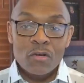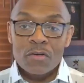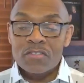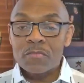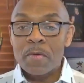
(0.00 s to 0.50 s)

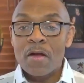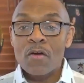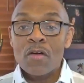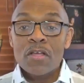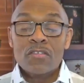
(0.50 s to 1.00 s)

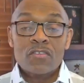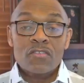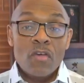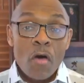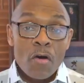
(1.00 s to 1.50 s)
Gasparo to
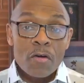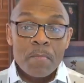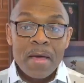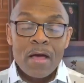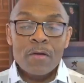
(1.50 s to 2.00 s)
talk
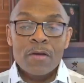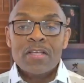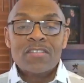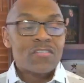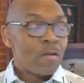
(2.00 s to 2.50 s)
about
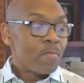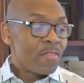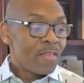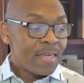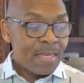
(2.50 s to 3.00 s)
some
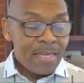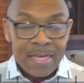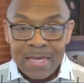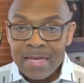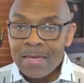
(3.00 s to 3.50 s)
of the
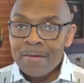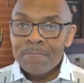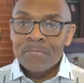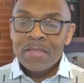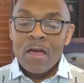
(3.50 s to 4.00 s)
key
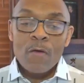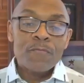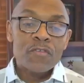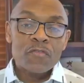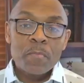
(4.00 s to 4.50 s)

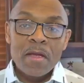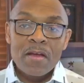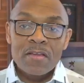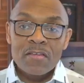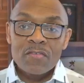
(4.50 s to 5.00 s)
health
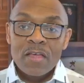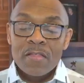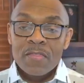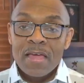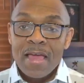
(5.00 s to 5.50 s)
disparities
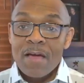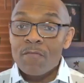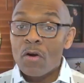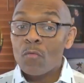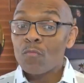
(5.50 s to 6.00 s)
that
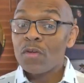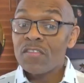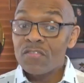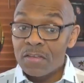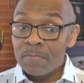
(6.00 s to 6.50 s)
have
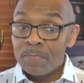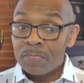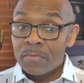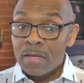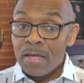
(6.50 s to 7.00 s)
arisen
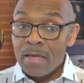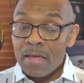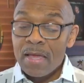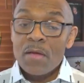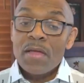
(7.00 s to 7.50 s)

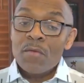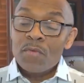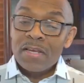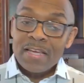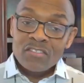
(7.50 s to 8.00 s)
in
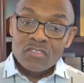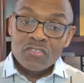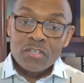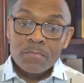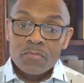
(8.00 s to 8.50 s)

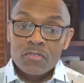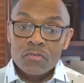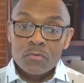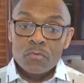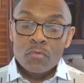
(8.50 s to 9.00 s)
relationship
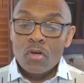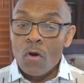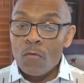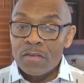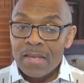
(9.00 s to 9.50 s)
to
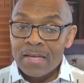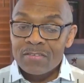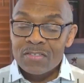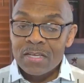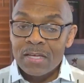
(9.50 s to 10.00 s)

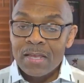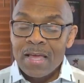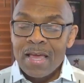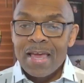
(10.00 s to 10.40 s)
COVID-19.